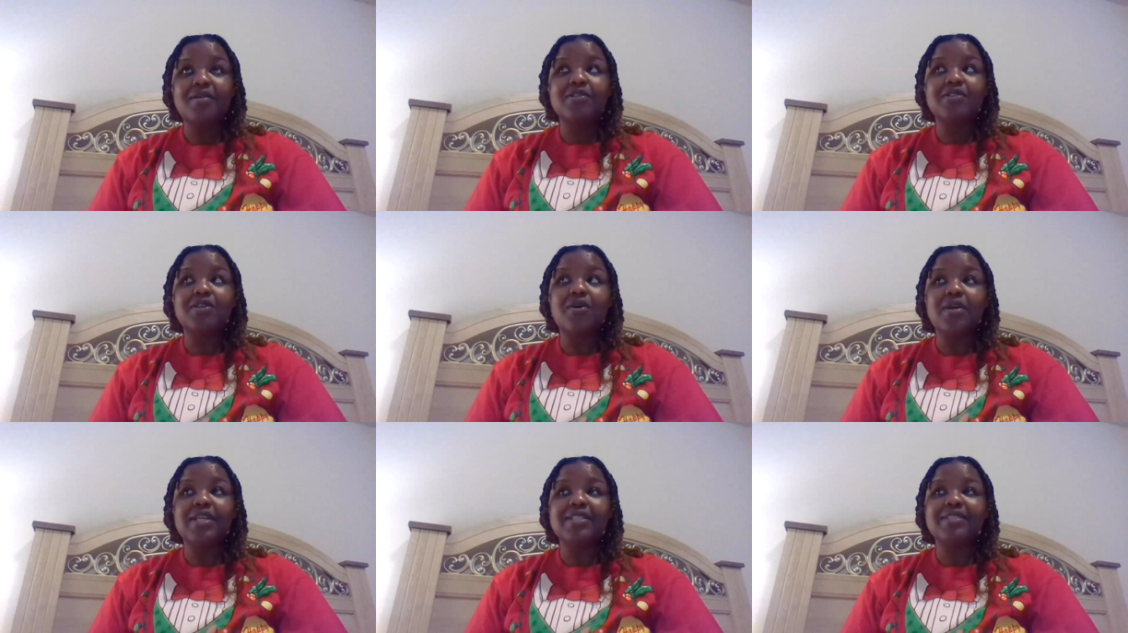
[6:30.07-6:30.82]

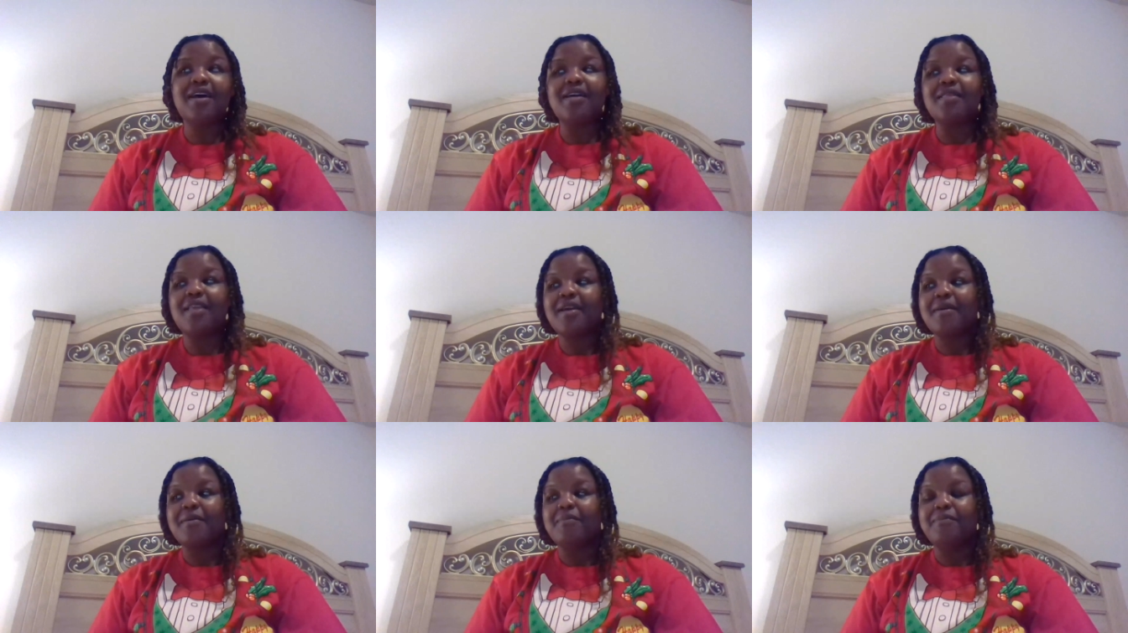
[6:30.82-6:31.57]
So it's not
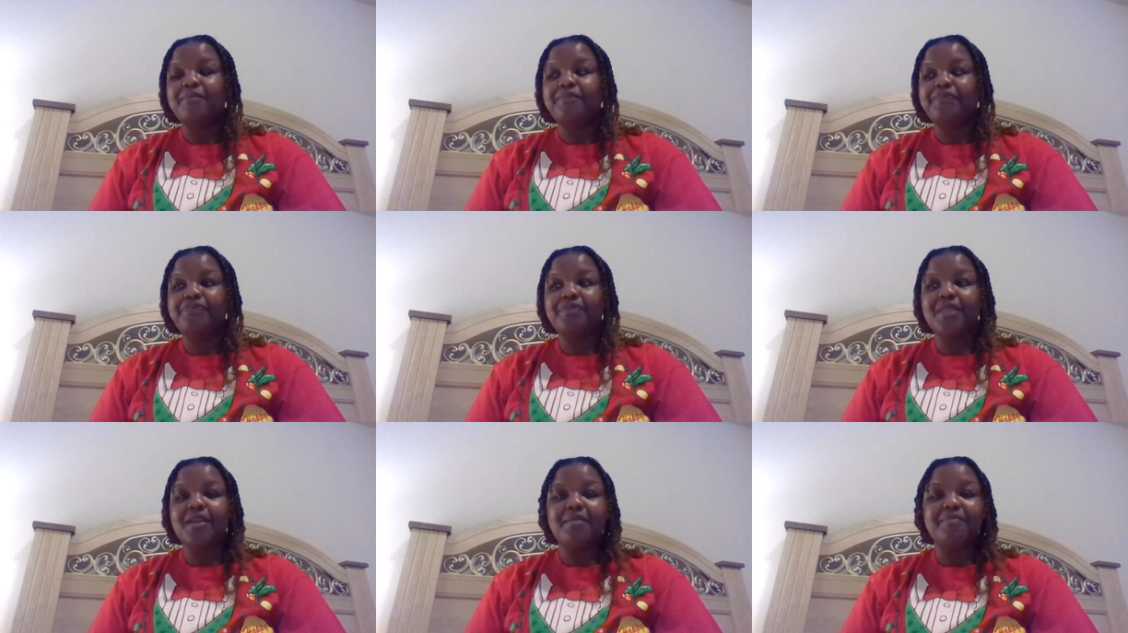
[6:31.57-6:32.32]
like a
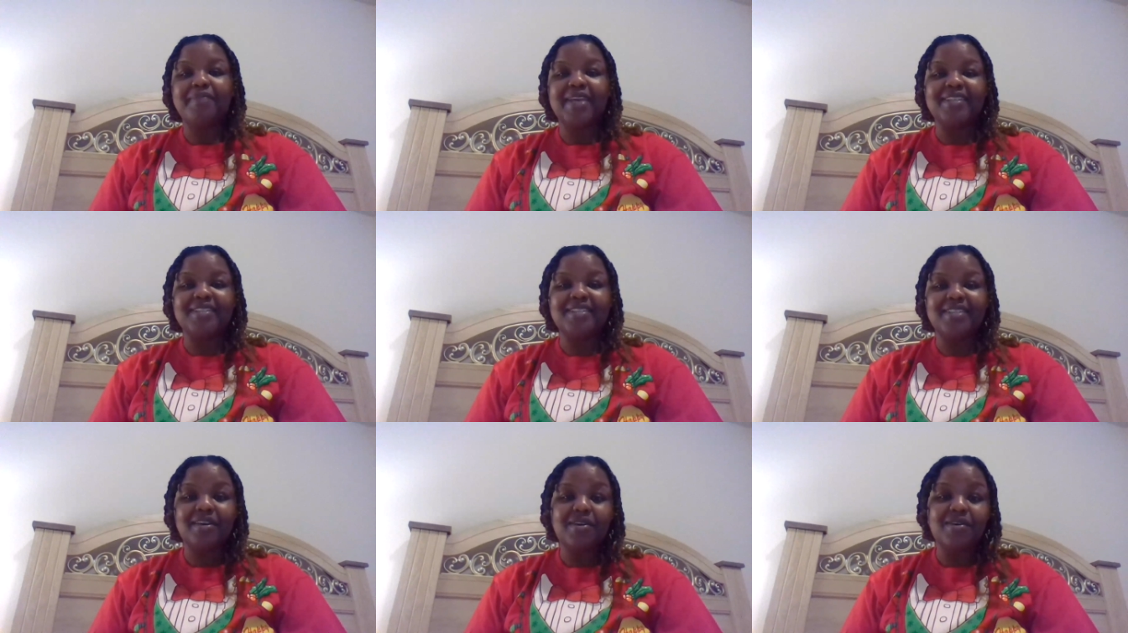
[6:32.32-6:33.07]
a big
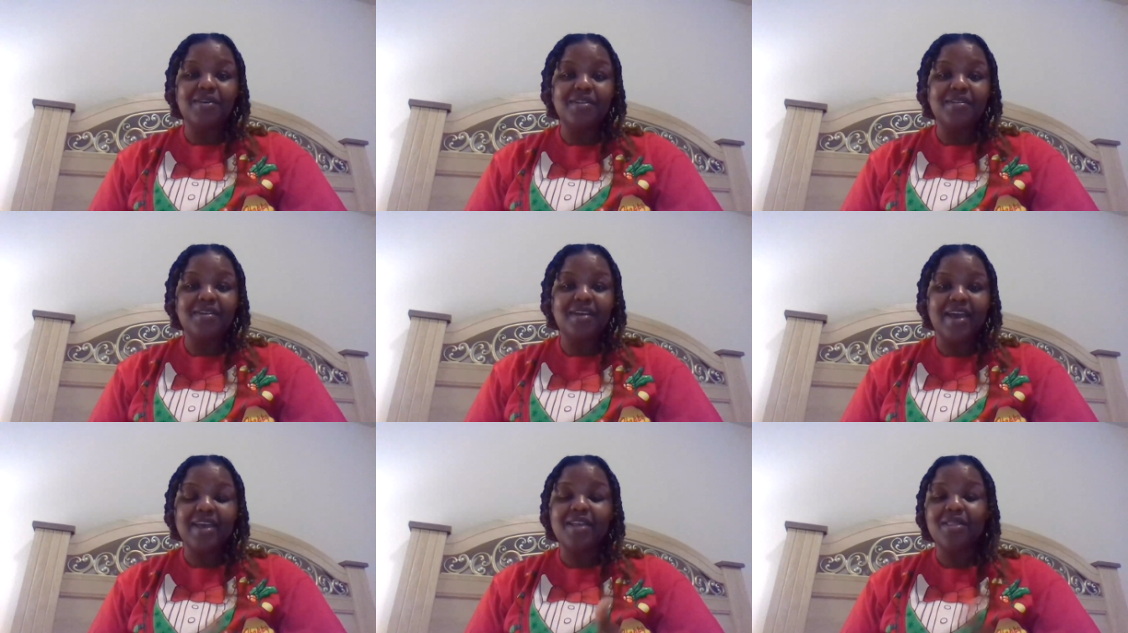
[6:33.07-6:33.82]
deal
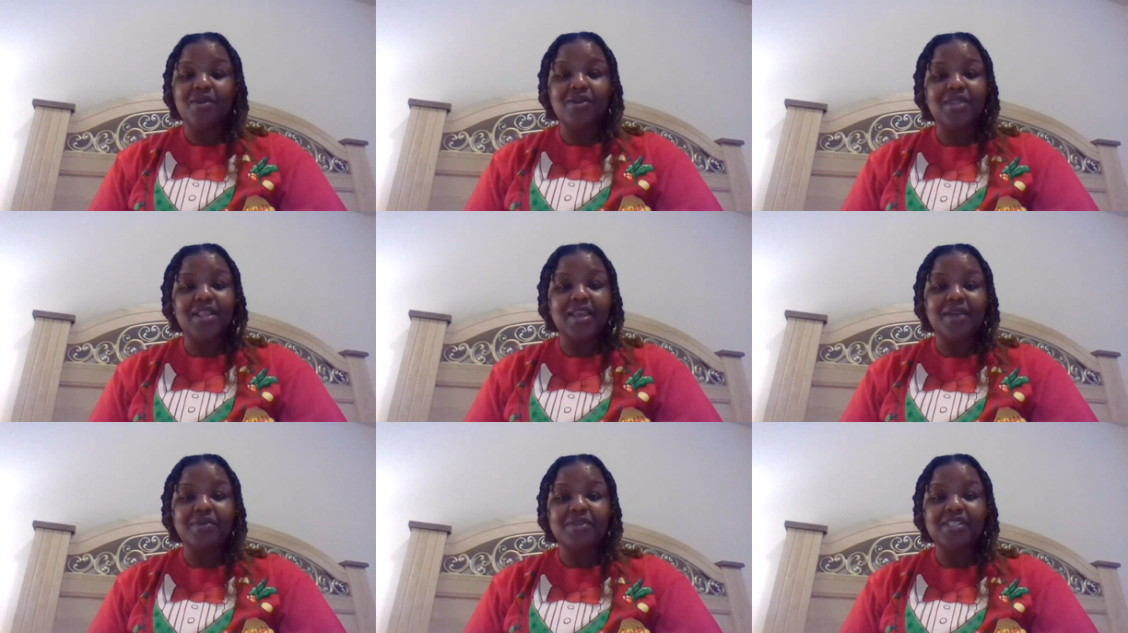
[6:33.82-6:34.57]
I can learn the
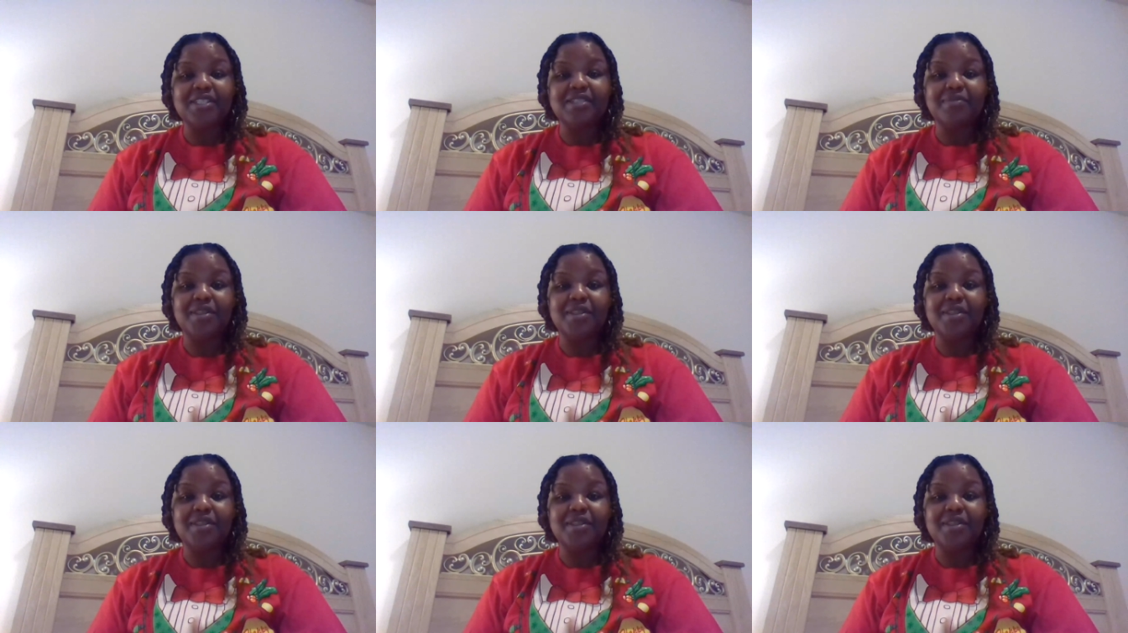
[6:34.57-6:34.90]
languages,